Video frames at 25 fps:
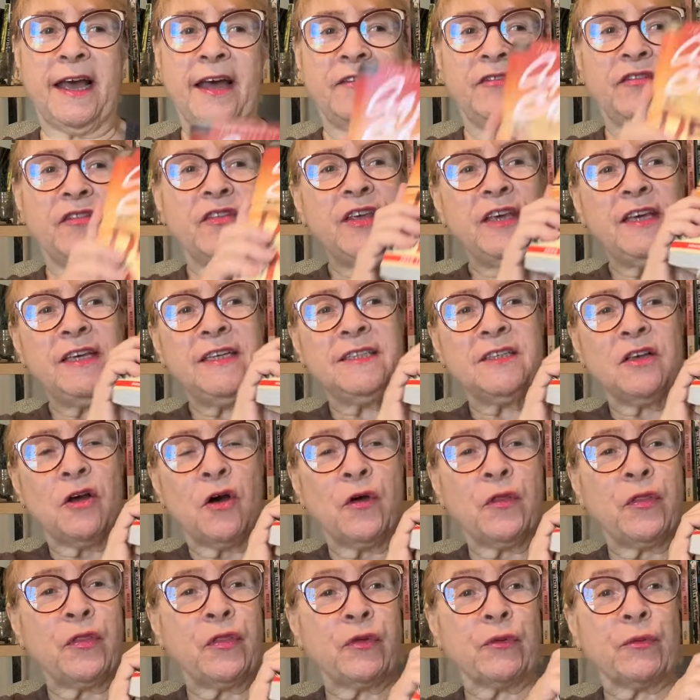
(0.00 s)
And these
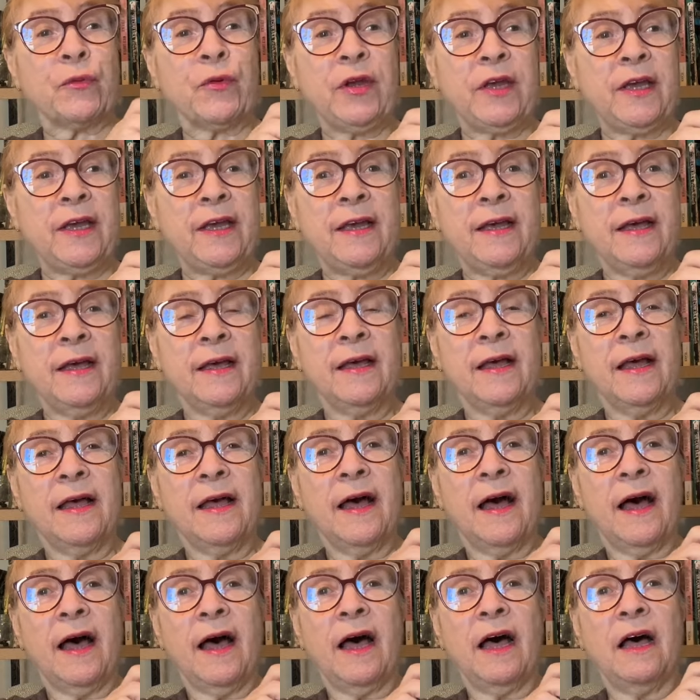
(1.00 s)
are three
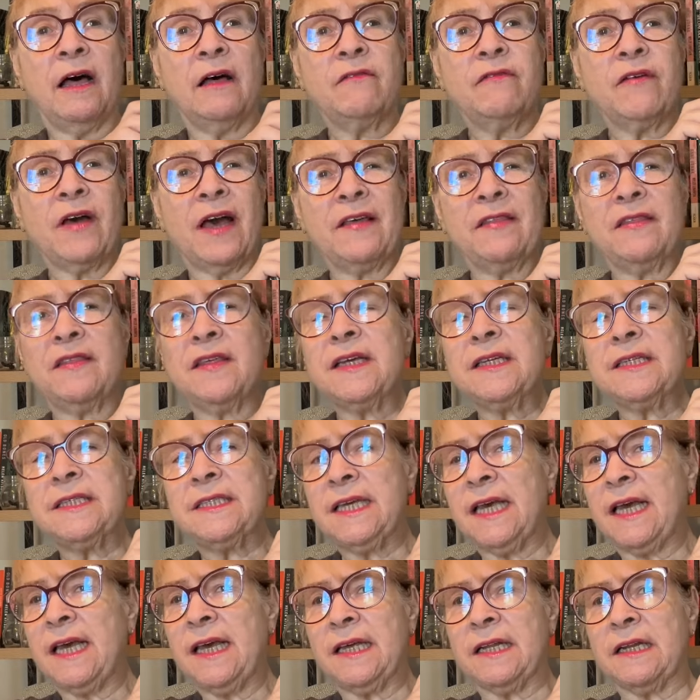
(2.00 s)
of, I think,
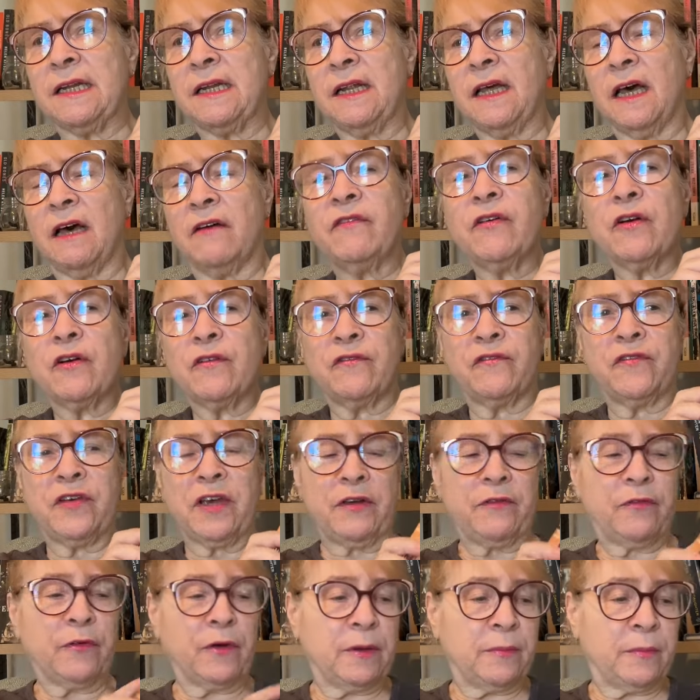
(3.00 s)
10 of her
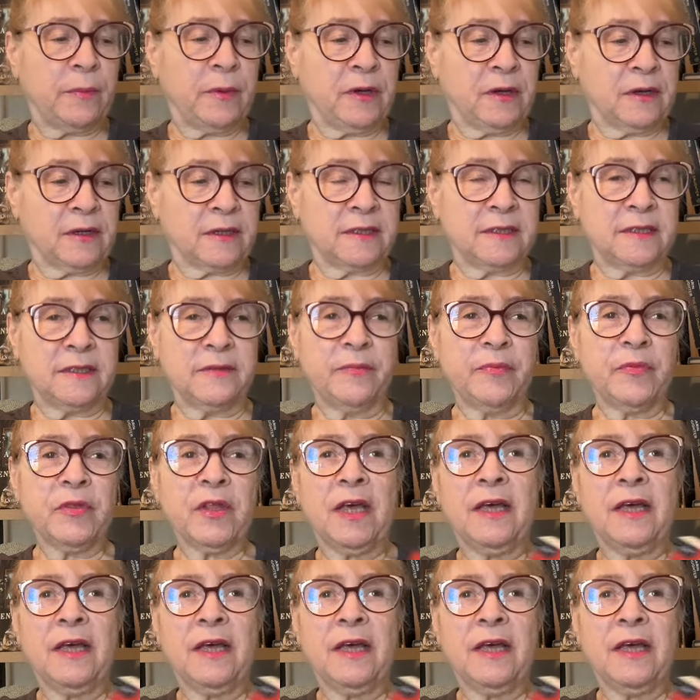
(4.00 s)
favorite books.